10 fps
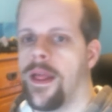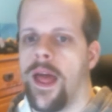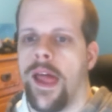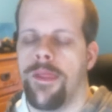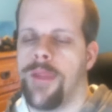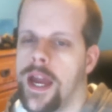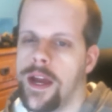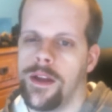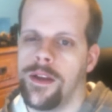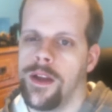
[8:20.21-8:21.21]
And
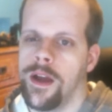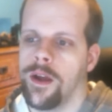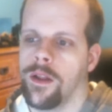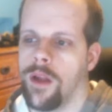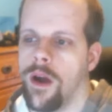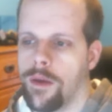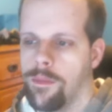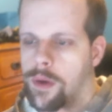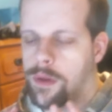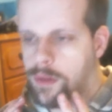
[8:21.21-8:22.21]
then, long
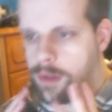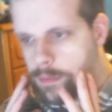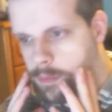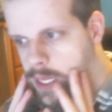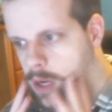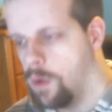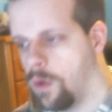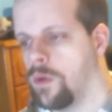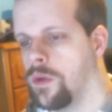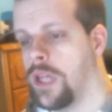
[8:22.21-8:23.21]
be-
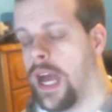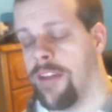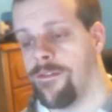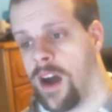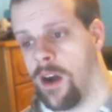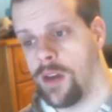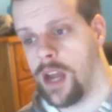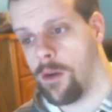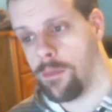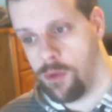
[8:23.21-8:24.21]
behold, I found
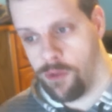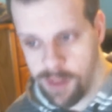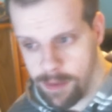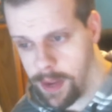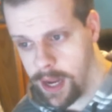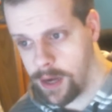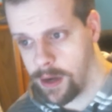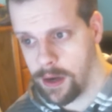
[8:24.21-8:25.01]
out Movie Maker.